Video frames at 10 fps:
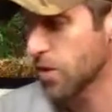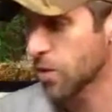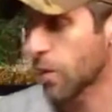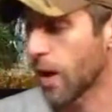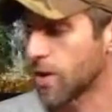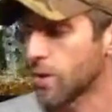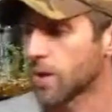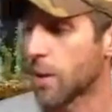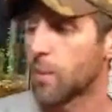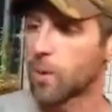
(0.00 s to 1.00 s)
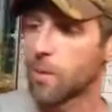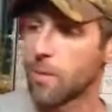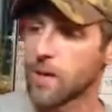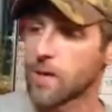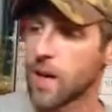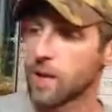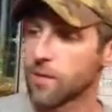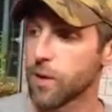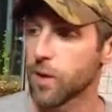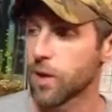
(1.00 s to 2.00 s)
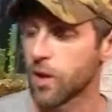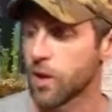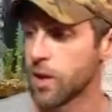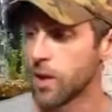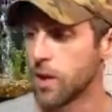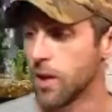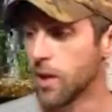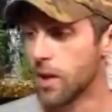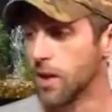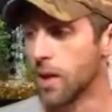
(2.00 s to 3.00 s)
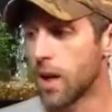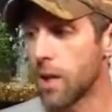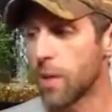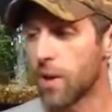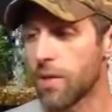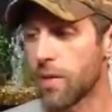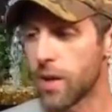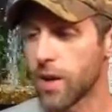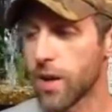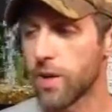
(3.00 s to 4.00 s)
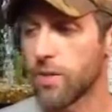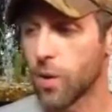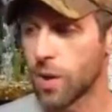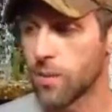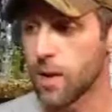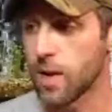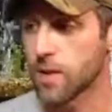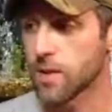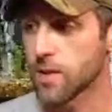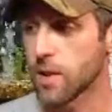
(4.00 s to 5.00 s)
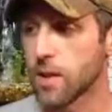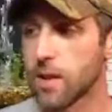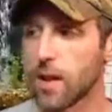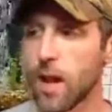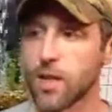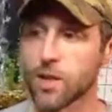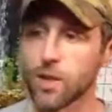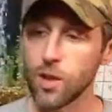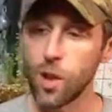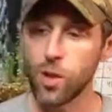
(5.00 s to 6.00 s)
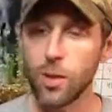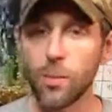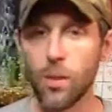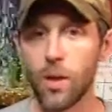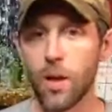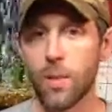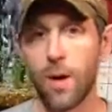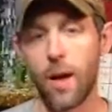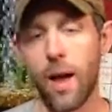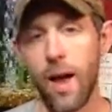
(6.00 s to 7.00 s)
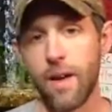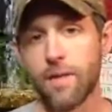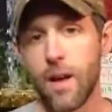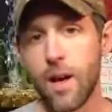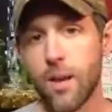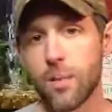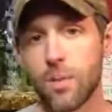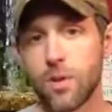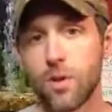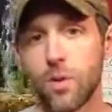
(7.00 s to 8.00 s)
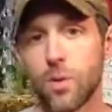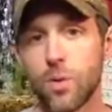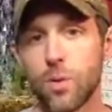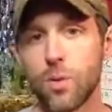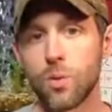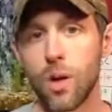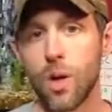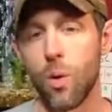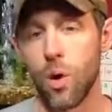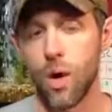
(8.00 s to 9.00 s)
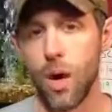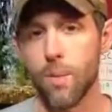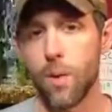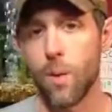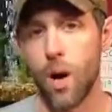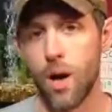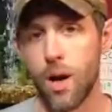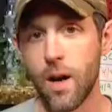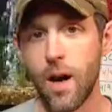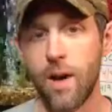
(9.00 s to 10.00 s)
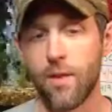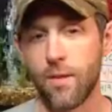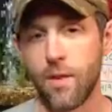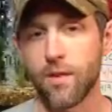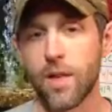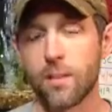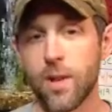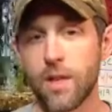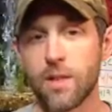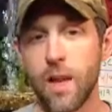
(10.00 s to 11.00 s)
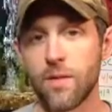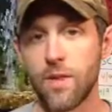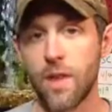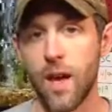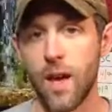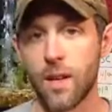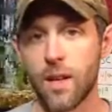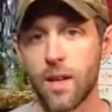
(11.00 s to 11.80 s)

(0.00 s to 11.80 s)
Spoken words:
So what I do is I put him in my tank for about 30 to 40 minutes. I slowly put about a half cup to a quarter cup of water every 15 minutes after that,